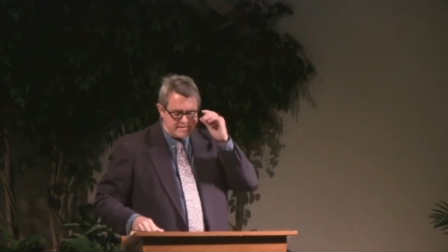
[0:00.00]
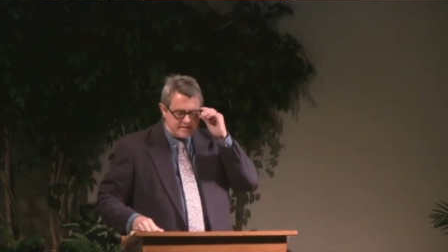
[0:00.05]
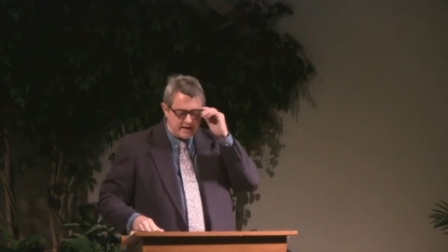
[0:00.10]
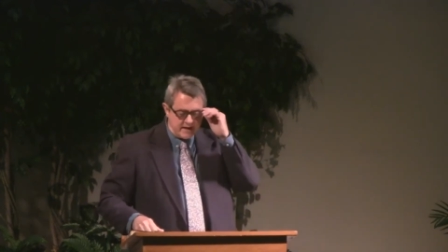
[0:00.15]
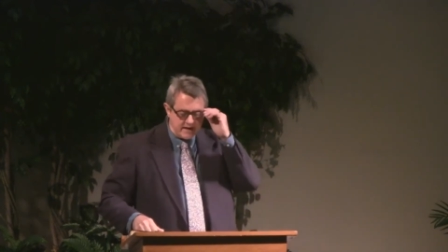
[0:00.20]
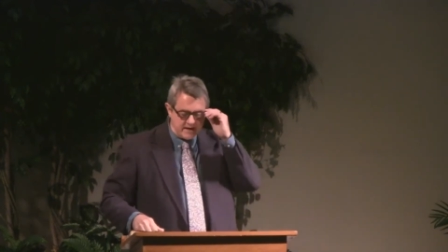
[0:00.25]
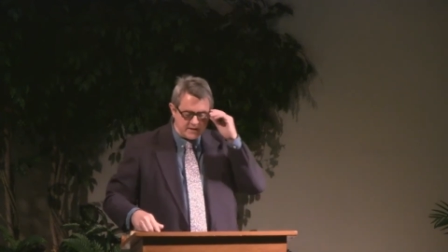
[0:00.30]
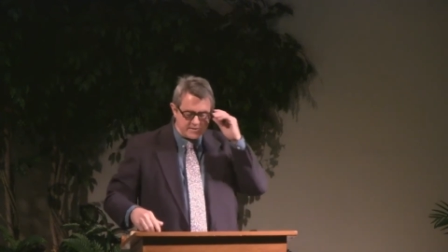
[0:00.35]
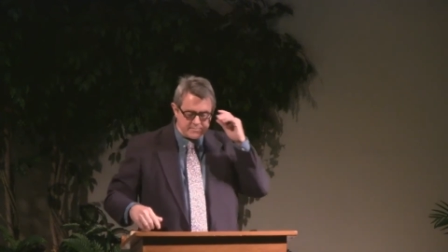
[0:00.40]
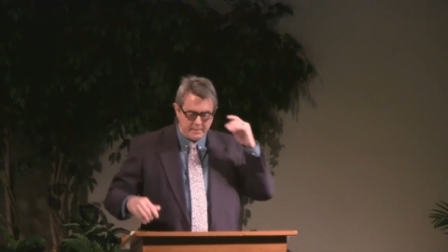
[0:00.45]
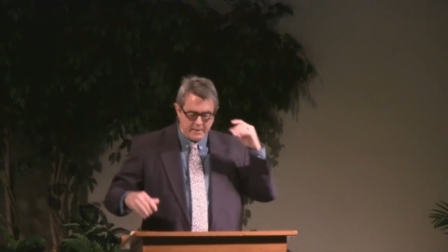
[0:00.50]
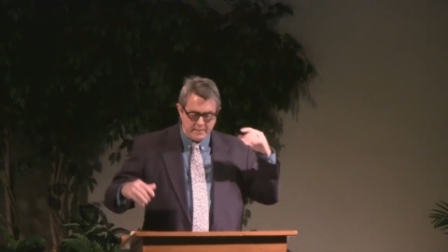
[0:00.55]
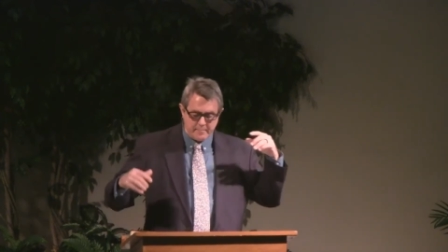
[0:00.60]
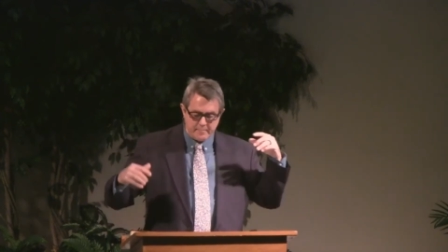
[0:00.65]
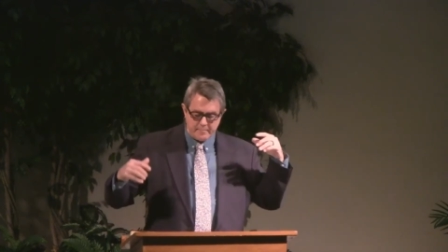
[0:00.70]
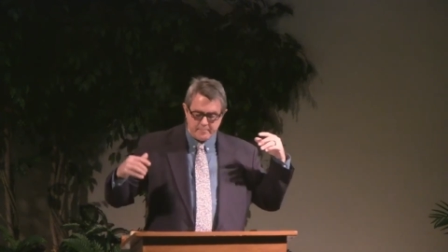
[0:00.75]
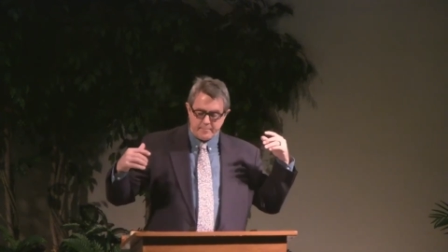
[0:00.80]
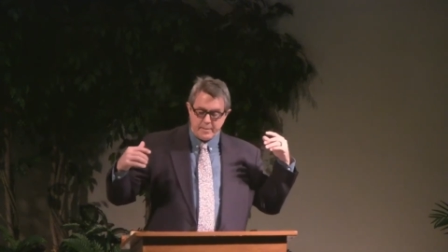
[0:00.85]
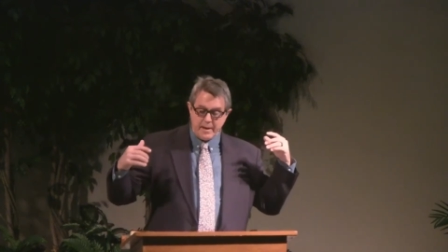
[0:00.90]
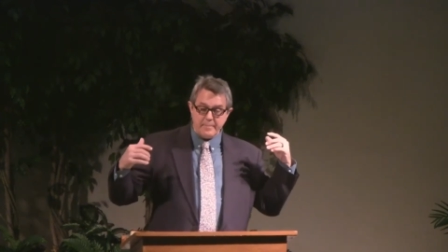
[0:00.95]
And just be,
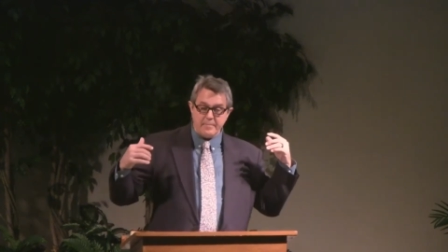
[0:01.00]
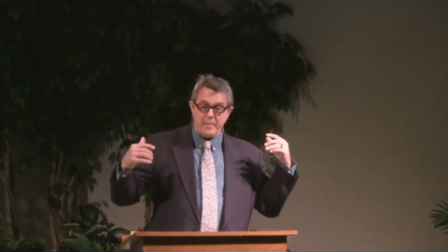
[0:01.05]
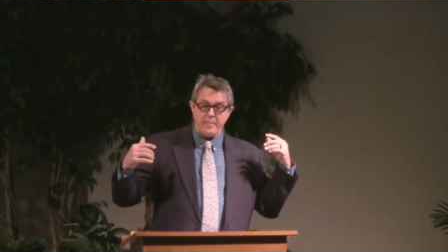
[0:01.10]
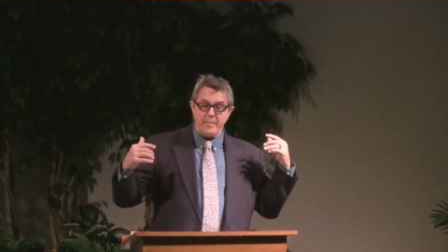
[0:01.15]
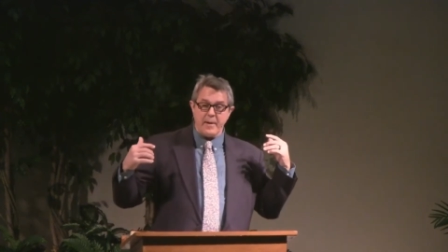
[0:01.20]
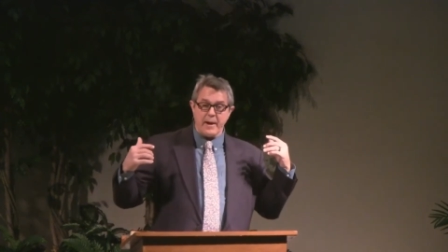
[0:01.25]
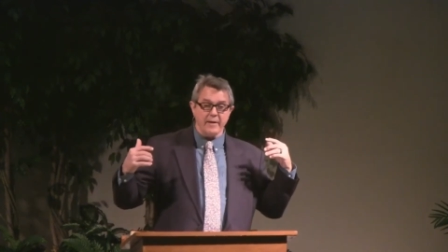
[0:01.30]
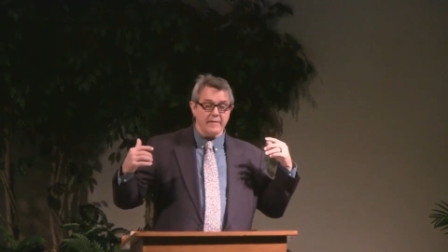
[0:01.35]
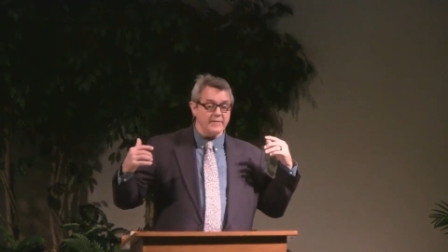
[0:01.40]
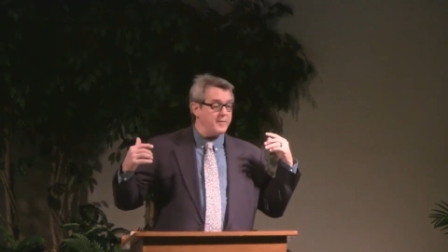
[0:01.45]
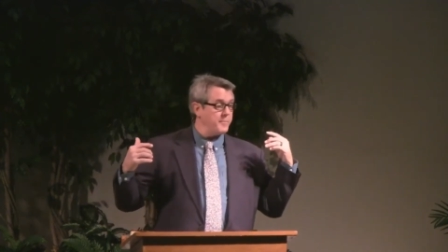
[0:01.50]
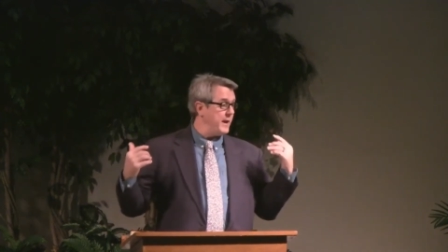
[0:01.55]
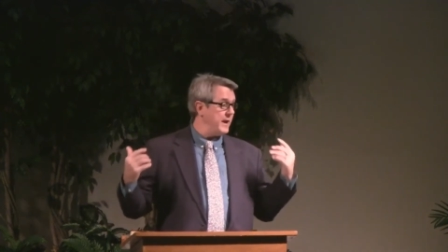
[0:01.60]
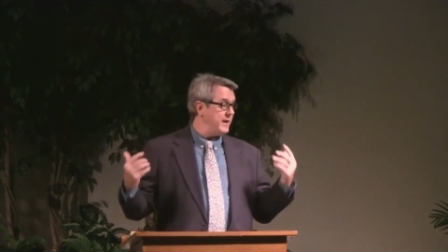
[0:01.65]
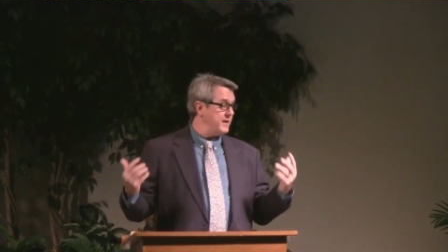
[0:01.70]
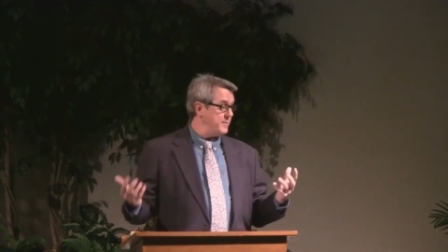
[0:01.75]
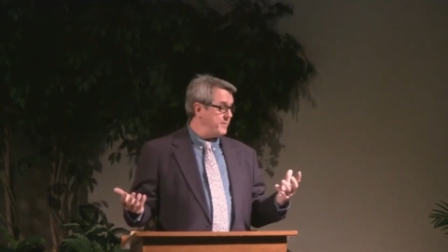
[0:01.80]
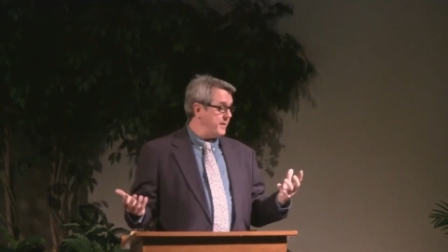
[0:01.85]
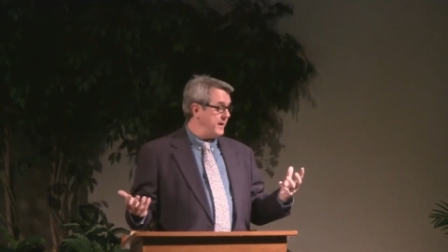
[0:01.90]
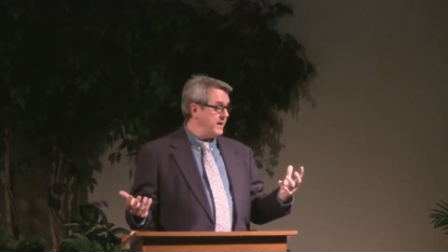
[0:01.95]
be prepared to pay
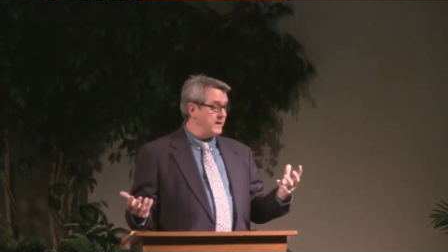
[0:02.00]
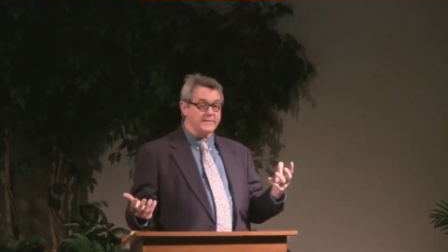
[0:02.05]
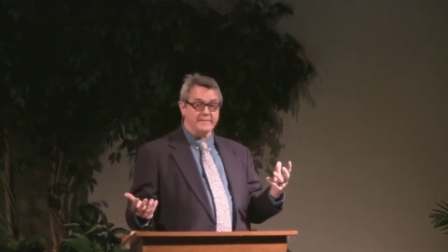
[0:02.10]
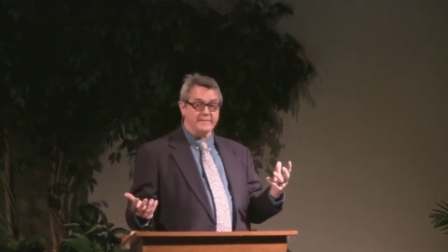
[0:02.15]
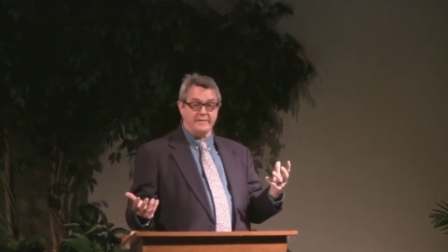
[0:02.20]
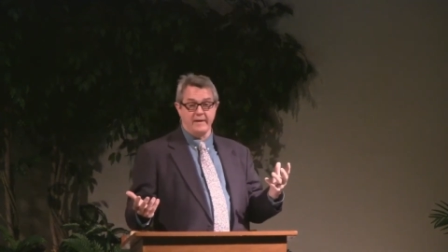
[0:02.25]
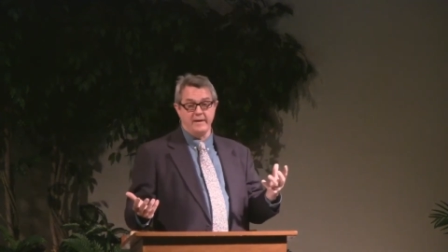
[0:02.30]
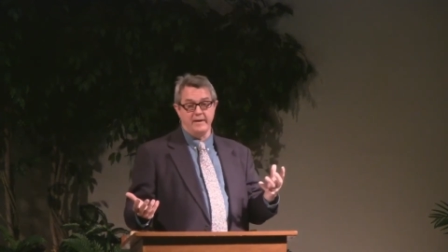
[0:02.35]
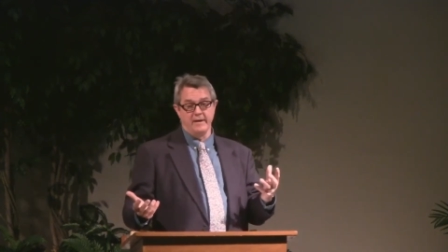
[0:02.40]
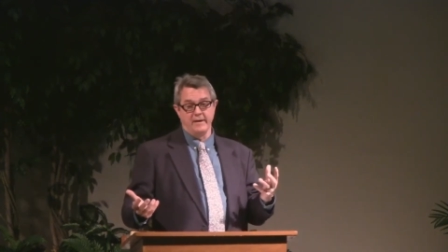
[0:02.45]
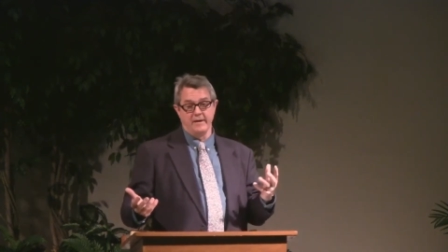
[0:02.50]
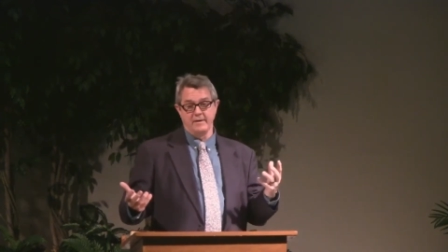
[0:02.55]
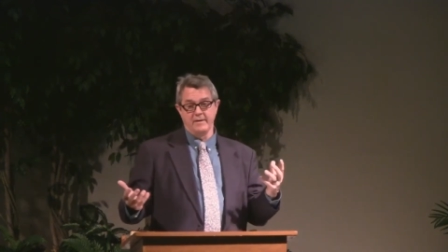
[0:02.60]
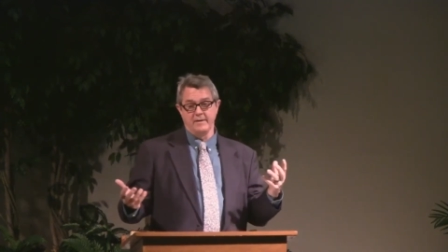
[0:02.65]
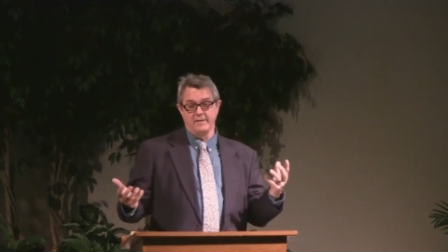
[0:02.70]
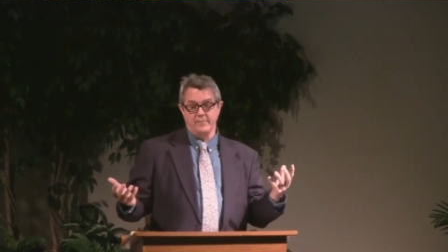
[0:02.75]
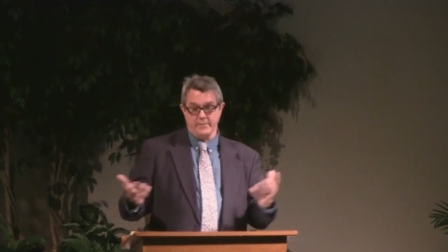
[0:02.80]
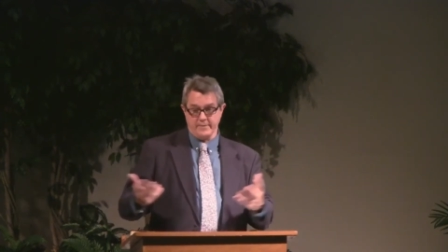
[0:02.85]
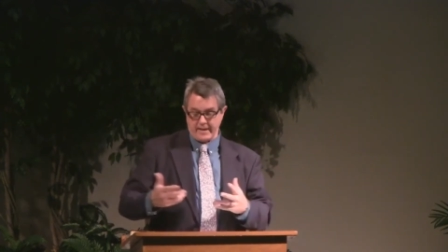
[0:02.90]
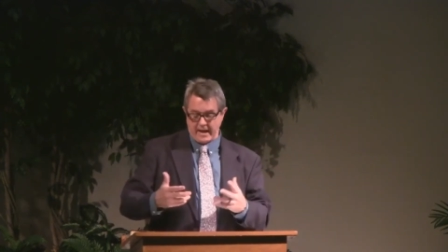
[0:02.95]
the penalty
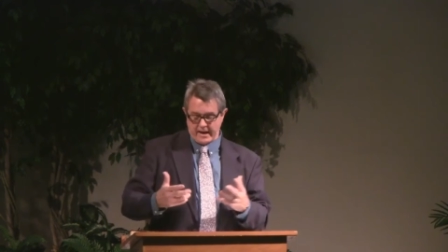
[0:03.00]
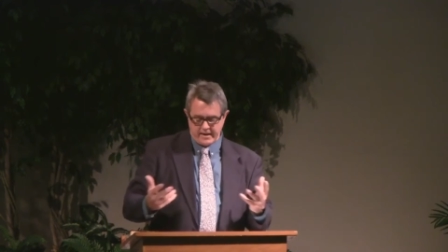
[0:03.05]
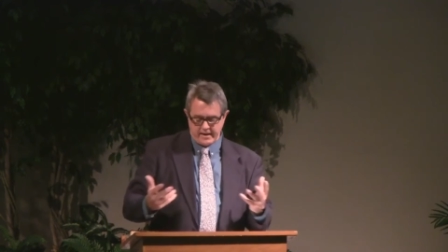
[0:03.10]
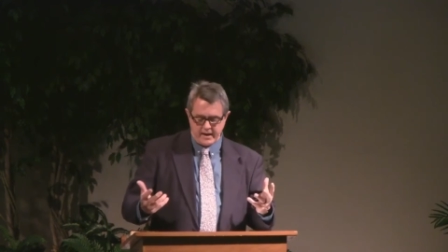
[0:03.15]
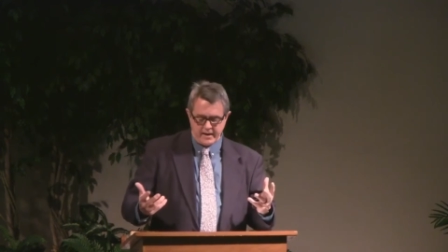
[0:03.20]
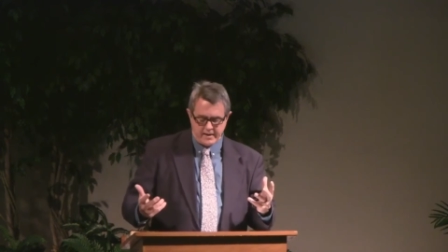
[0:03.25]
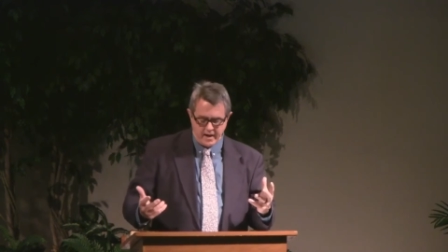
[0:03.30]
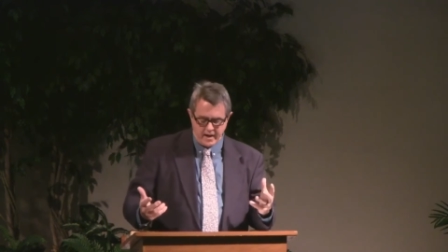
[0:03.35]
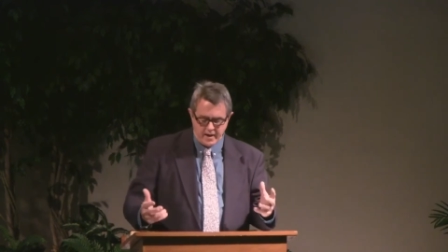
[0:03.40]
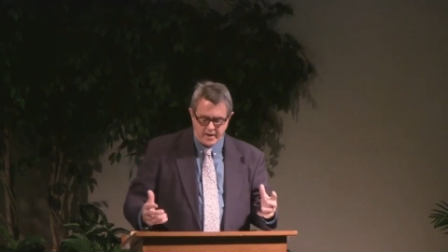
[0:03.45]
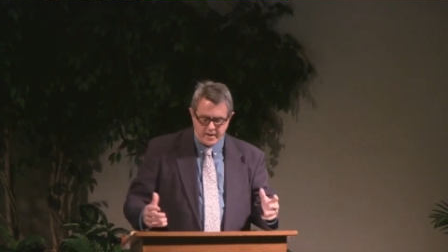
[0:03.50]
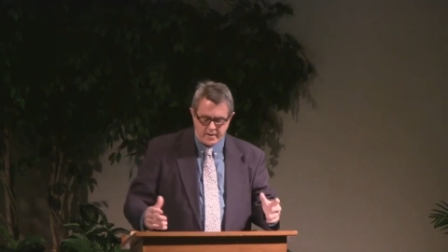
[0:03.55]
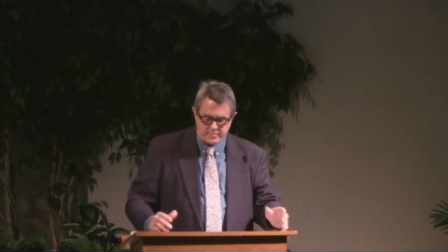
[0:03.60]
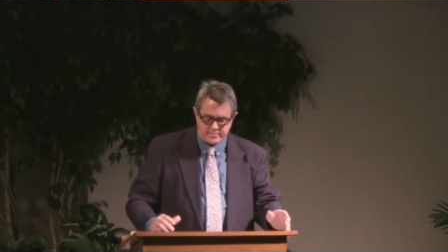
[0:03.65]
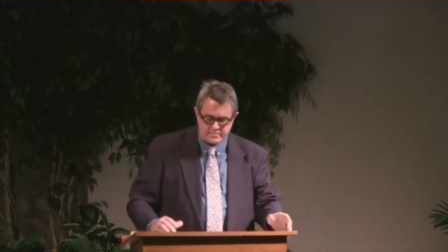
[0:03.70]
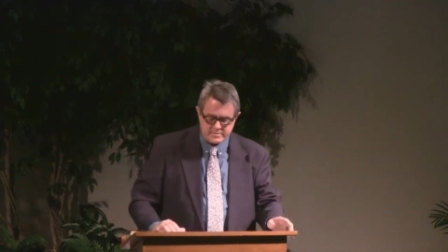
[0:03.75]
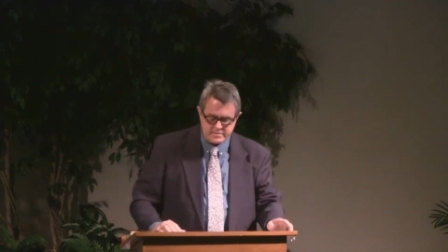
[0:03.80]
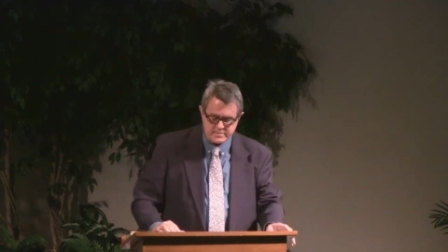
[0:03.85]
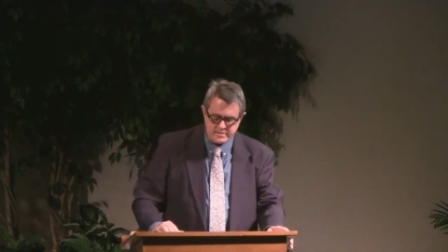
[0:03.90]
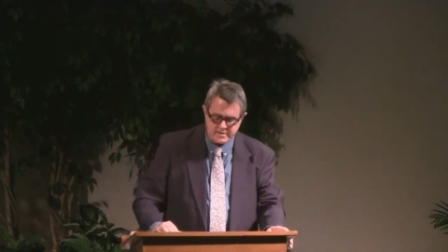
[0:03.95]
when that day comes.